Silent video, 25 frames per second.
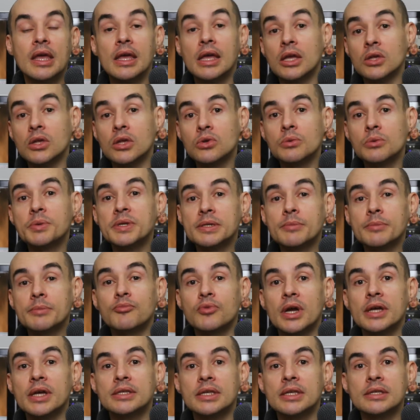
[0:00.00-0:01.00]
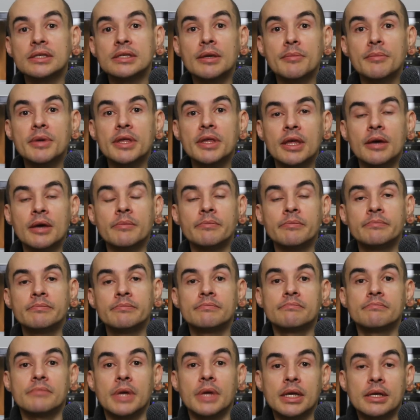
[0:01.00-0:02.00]
And you'd be surprised that some of
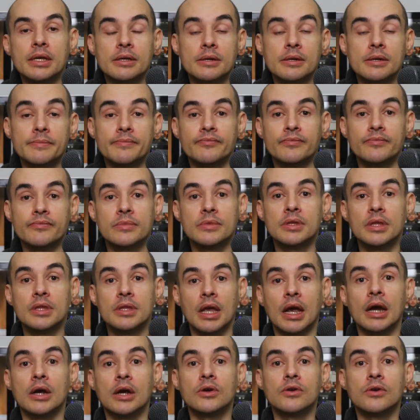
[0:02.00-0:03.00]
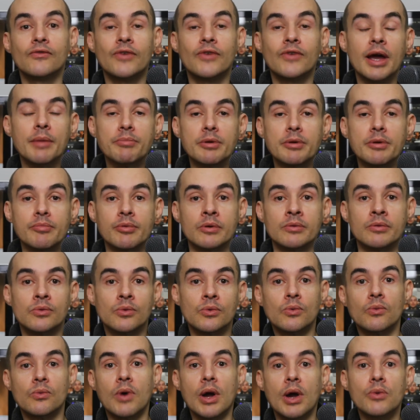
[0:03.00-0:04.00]
them, like, they are good vibe people.
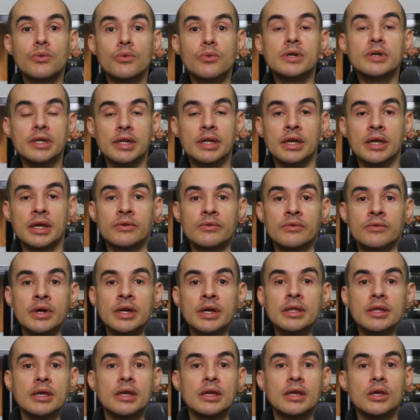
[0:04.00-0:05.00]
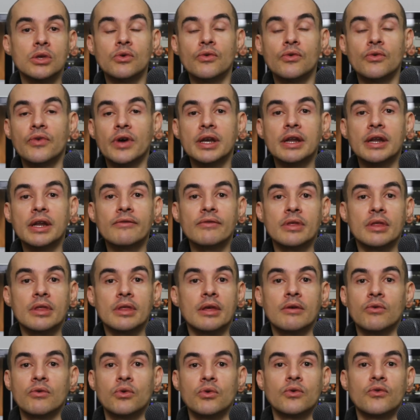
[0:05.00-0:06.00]
Why wouldn't they, right? You'll find everything,
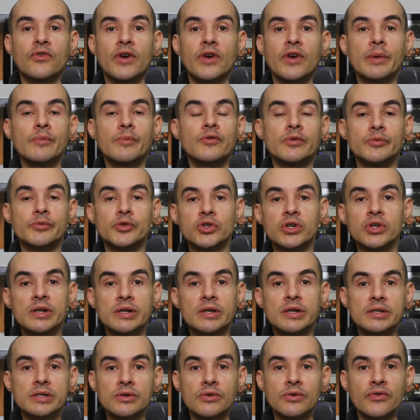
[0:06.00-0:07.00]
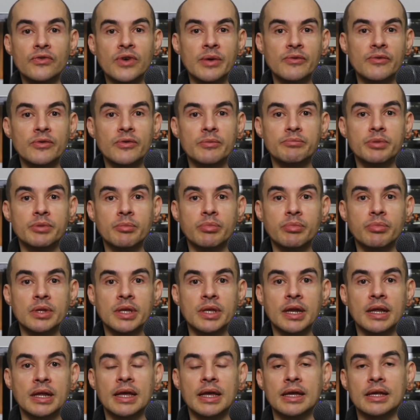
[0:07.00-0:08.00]
you'll find from jerks, you'll find from people
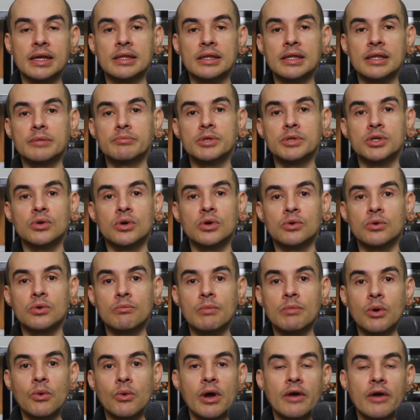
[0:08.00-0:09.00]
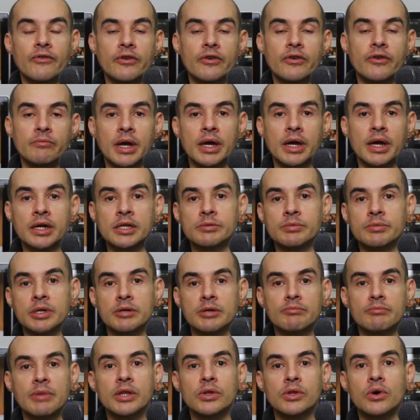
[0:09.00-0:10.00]
that are like, let me talk with my wife and my husband
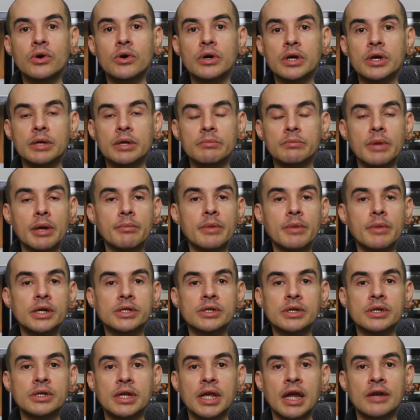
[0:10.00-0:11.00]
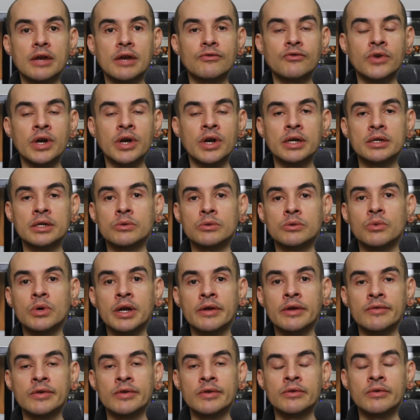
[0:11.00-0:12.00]
and my dog and my Martian cat friend and
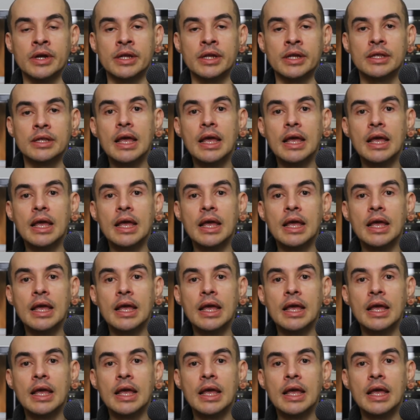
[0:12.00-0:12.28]
whatever, right?